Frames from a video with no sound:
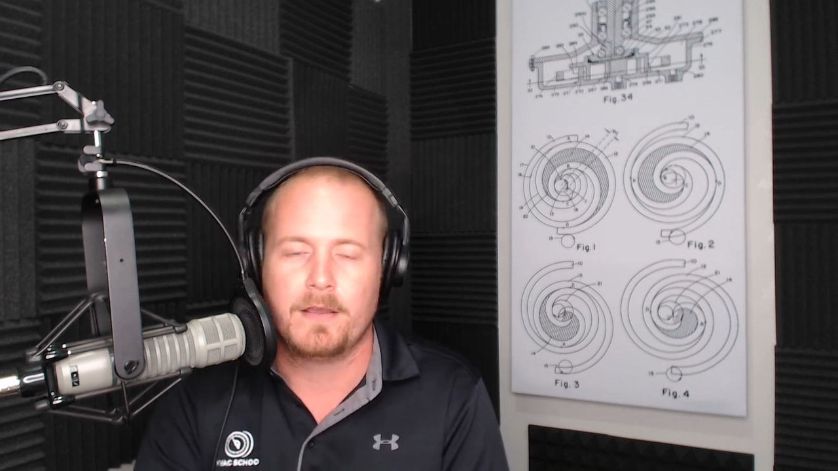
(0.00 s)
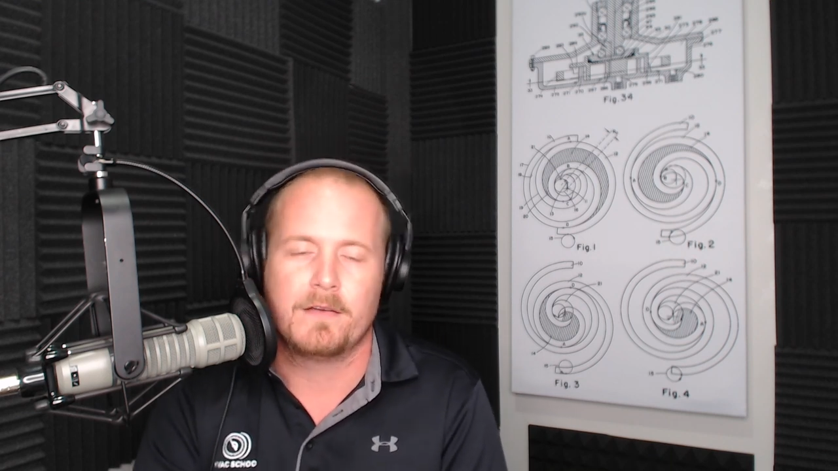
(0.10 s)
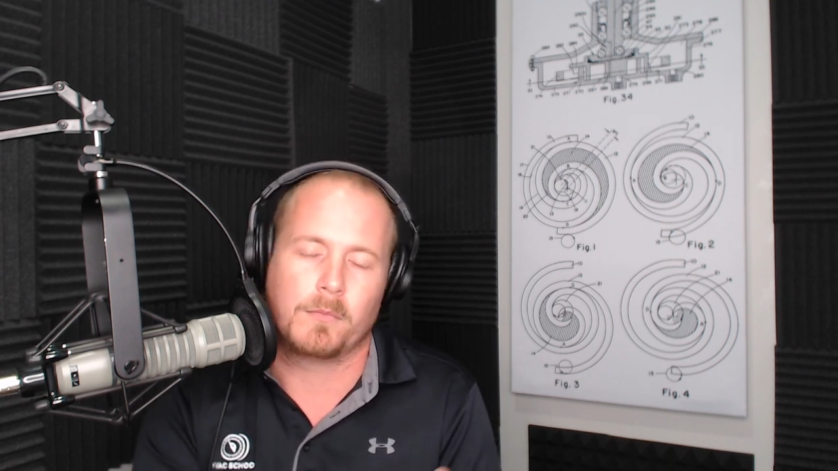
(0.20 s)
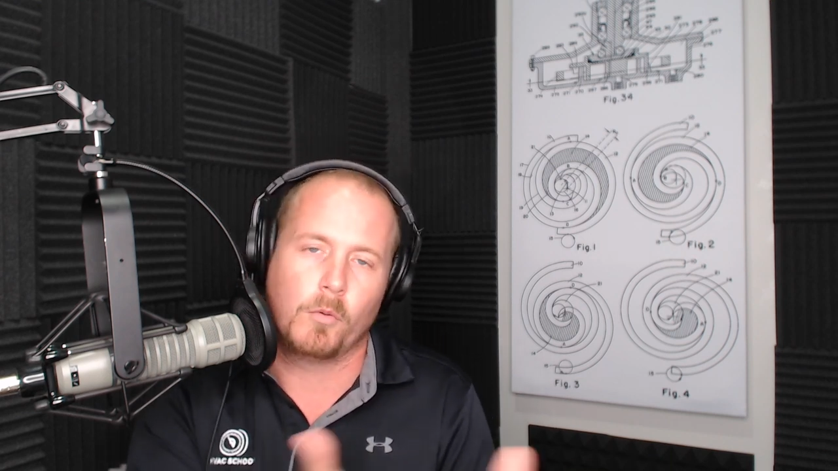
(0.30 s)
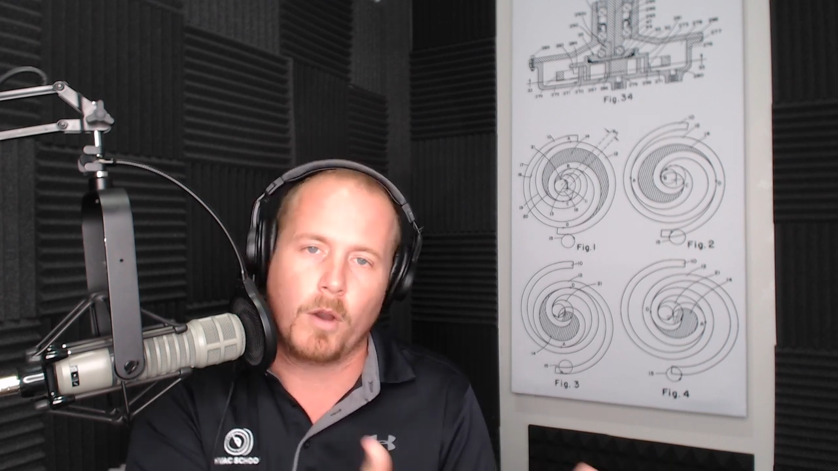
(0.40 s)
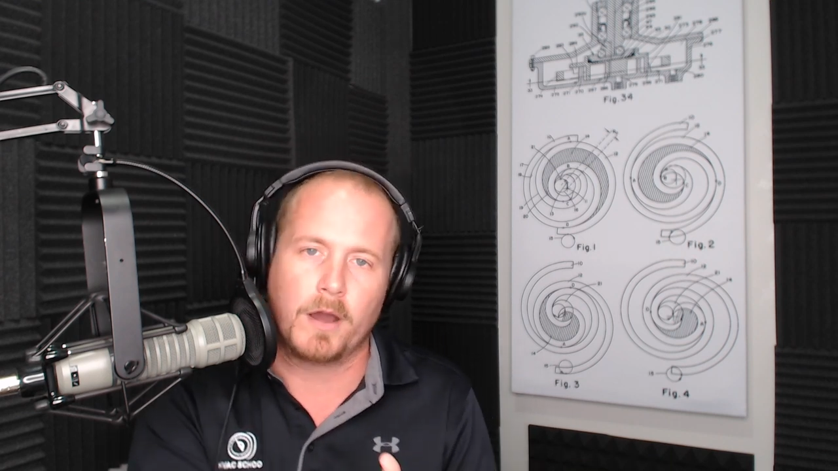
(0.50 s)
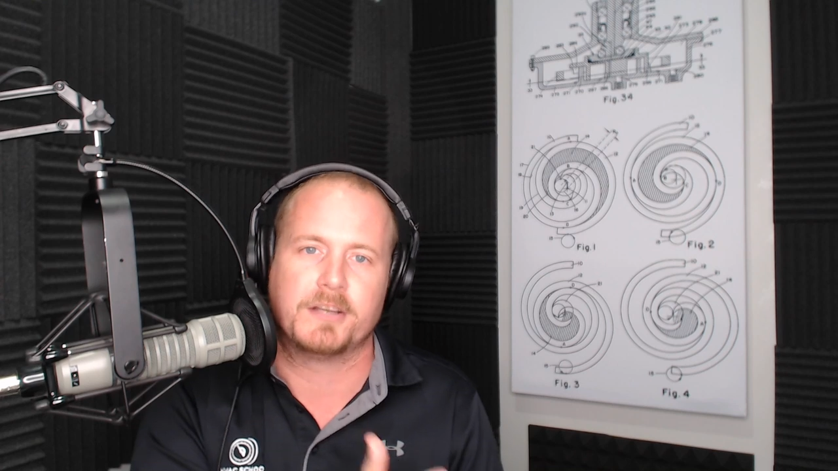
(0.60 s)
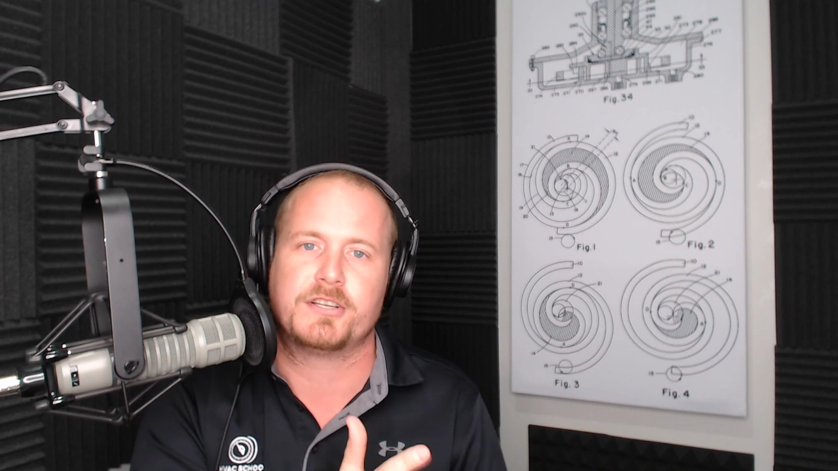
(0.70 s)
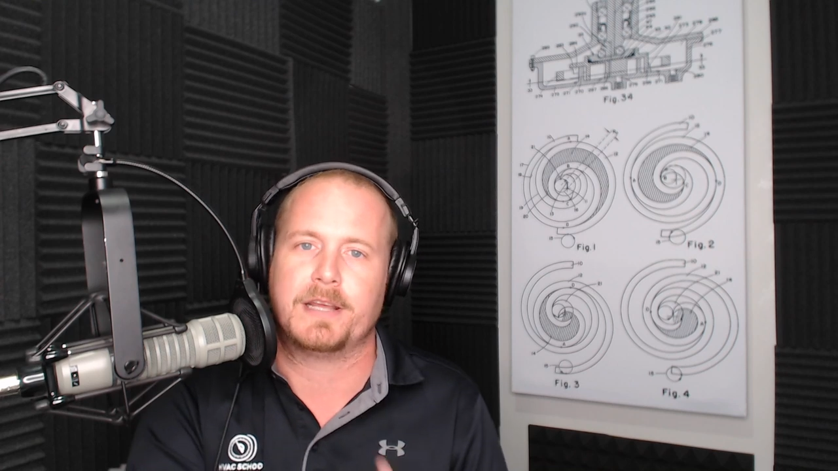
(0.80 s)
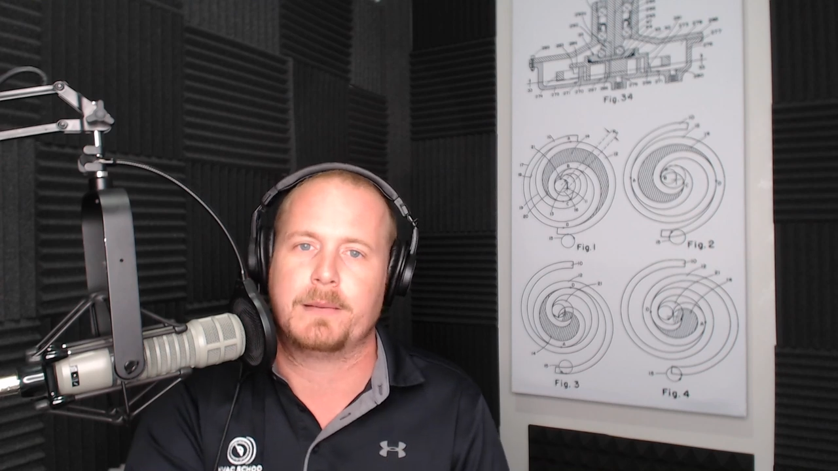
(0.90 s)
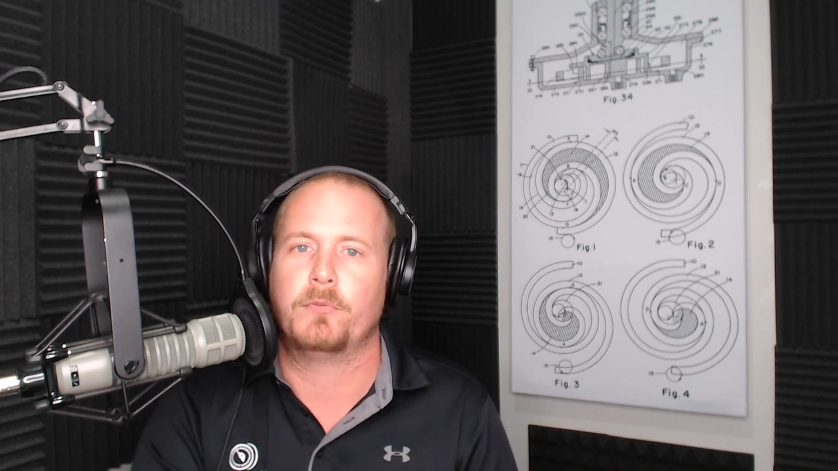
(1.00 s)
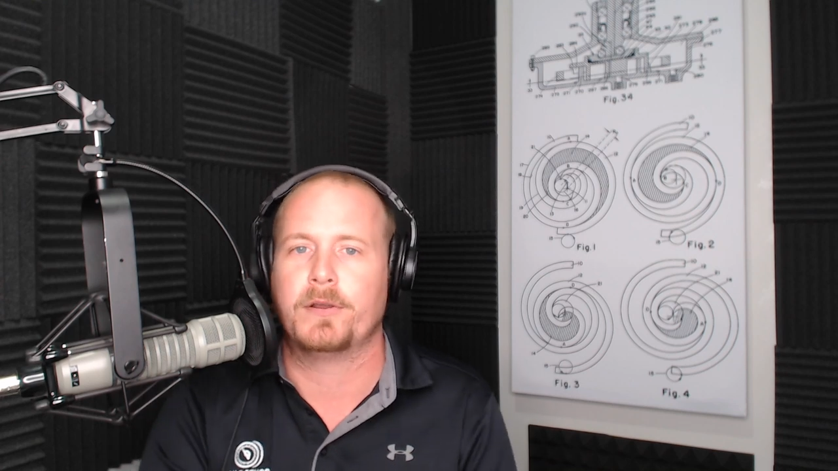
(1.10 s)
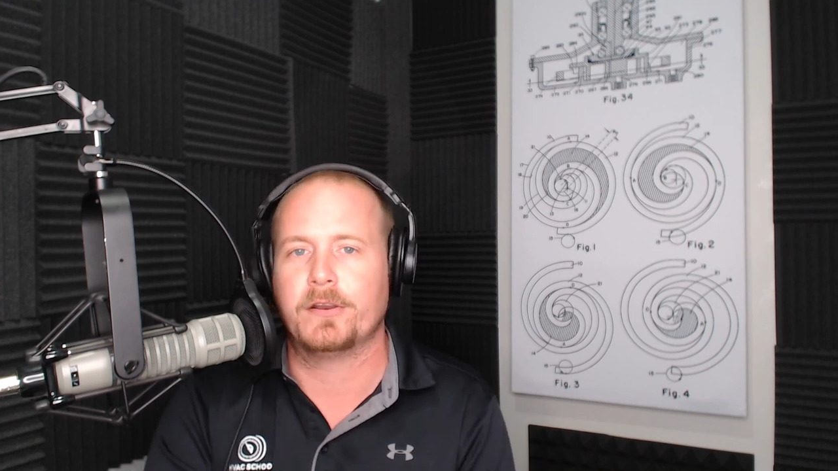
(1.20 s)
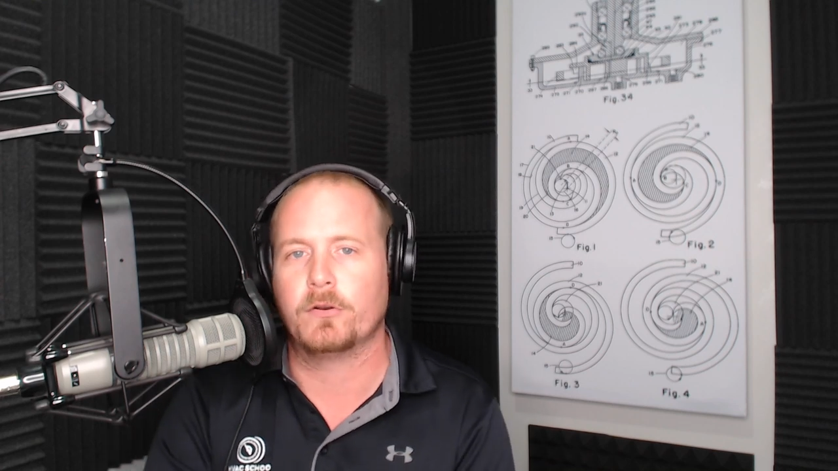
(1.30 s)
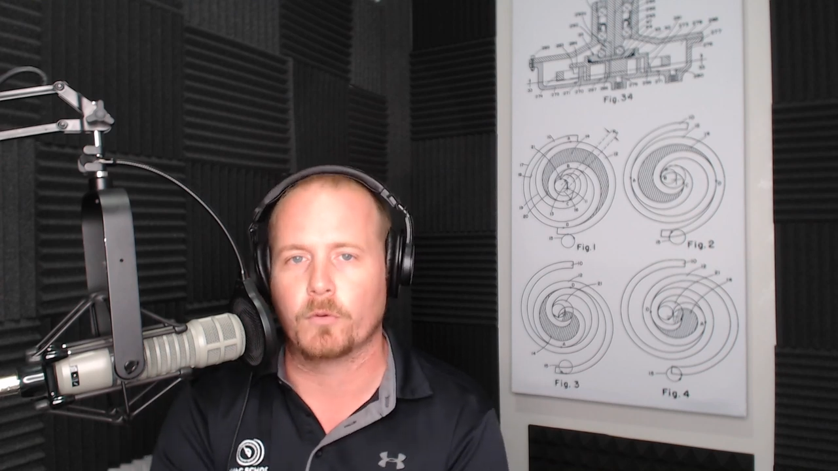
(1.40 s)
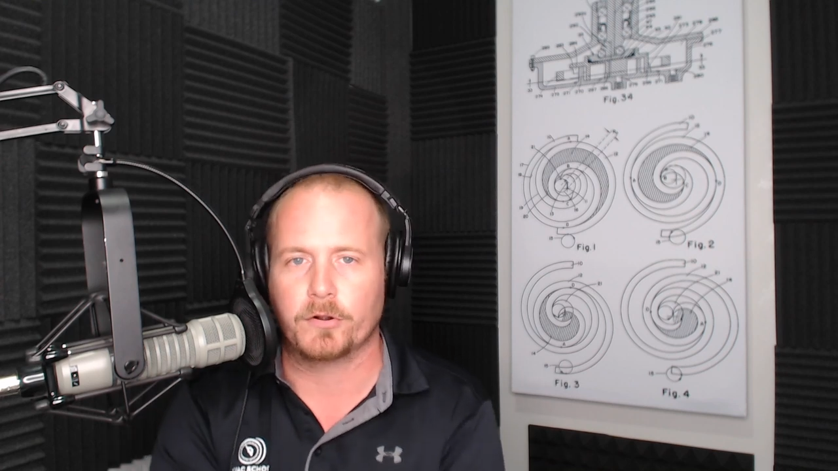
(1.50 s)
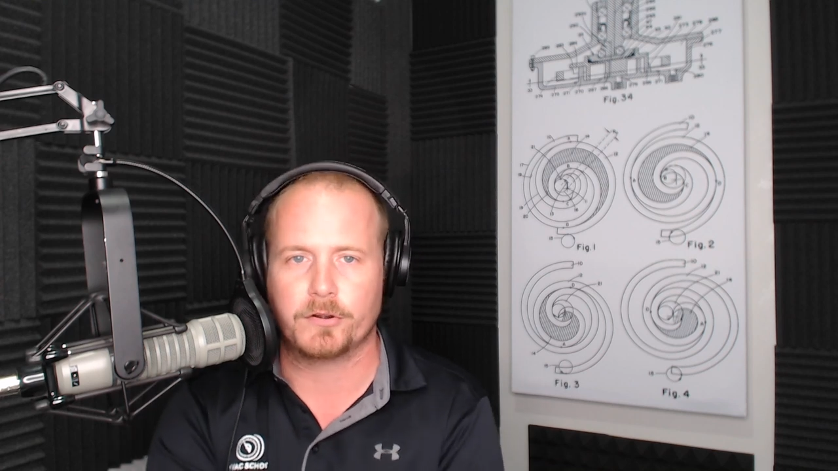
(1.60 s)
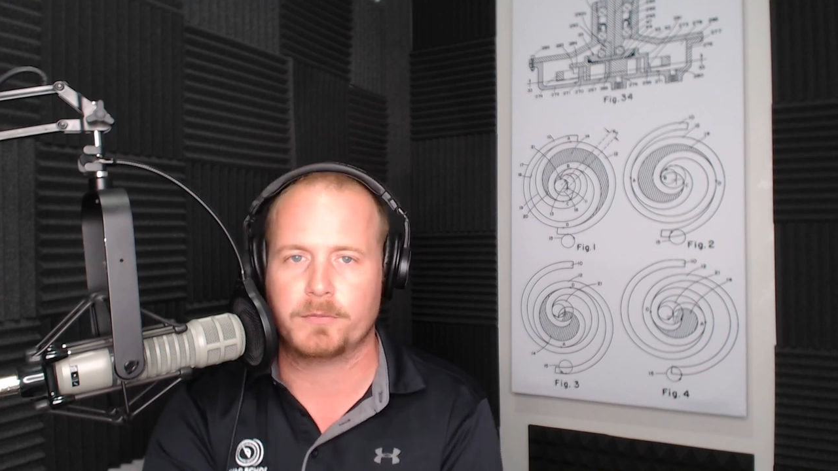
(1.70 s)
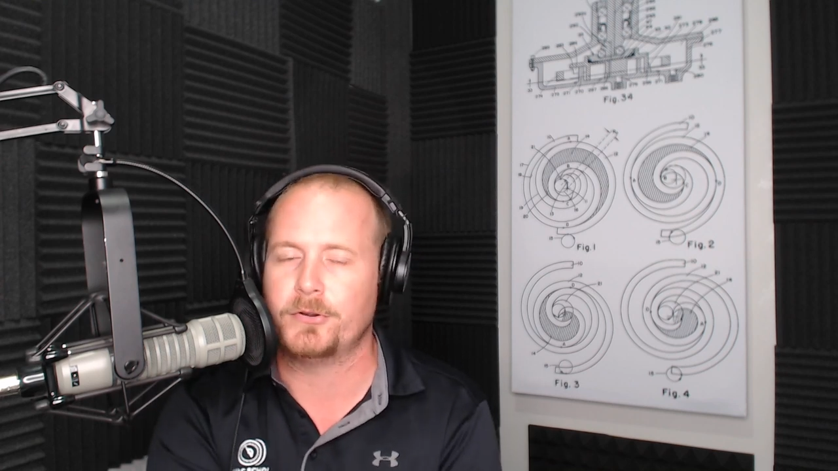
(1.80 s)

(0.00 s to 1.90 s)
from a wattage standpoint in order to